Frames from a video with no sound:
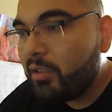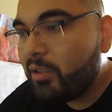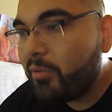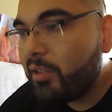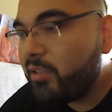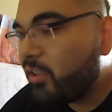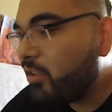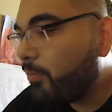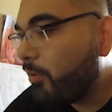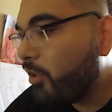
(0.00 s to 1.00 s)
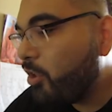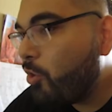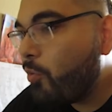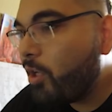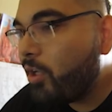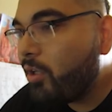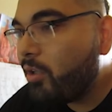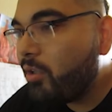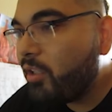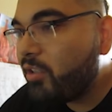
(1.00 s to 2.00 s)
Reyes the
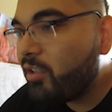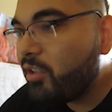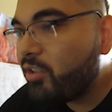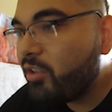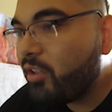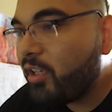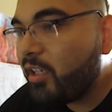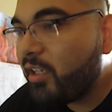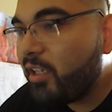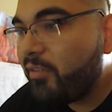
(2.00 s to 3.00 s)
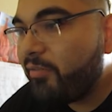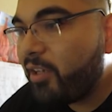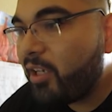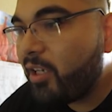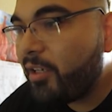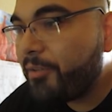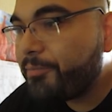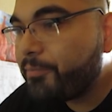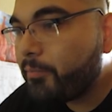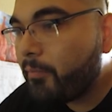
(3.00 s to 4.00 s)
Entrepreneur. Let's look at another font,
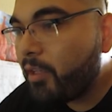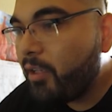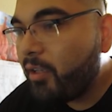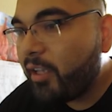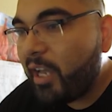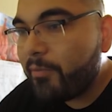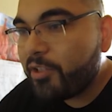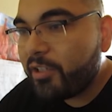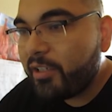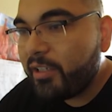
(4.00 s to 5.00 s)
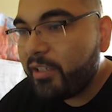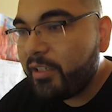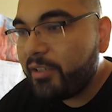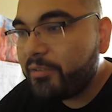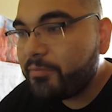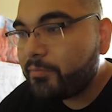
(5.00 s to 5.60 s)
capture it.